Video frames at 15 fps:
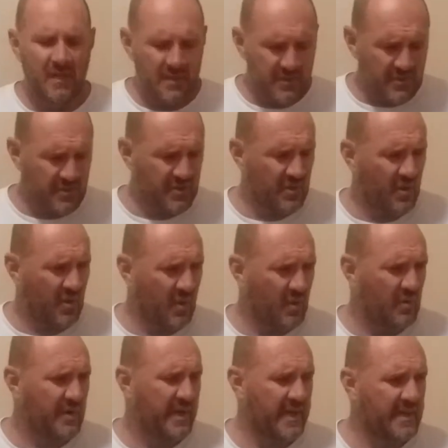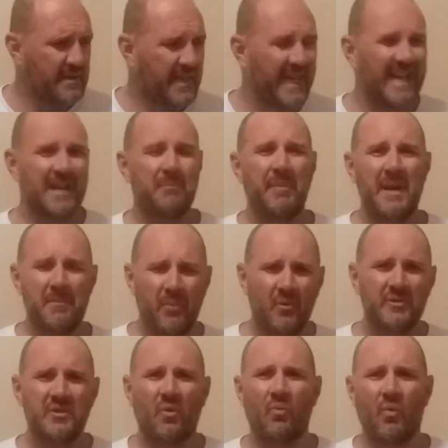So, and getting people
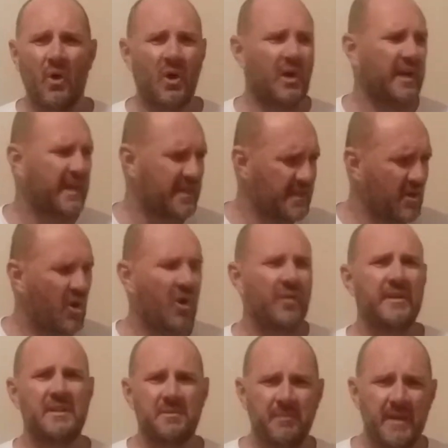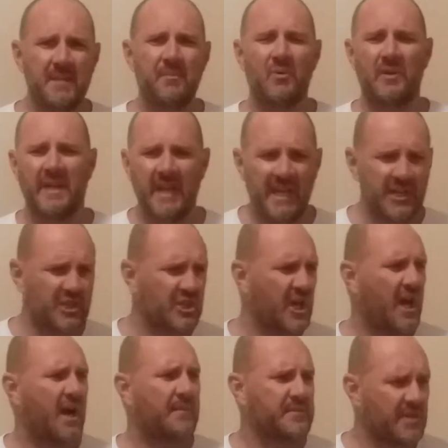to work, and all these people, and getting
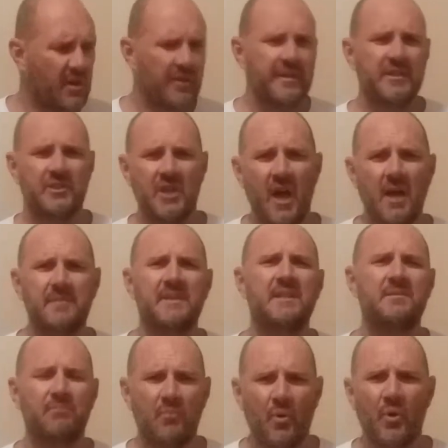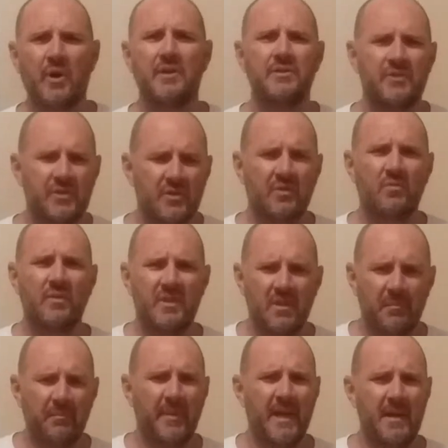jobs, and all these jobs, he's more concerned with the
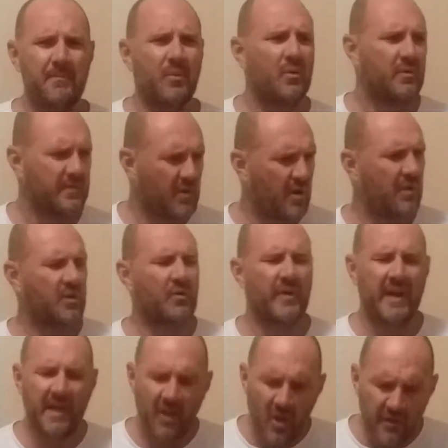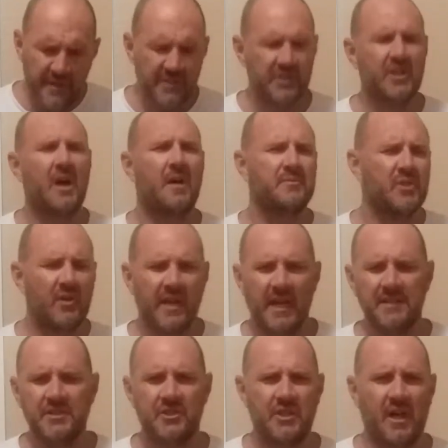people, creating all these jobs, all
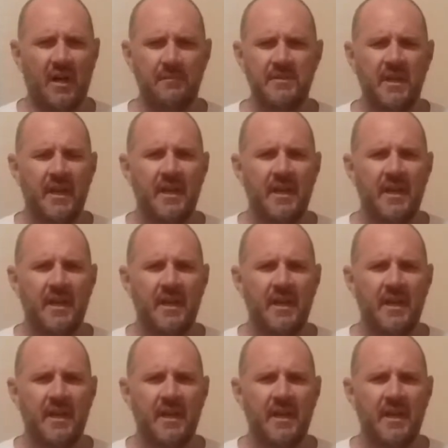kinds of jobs.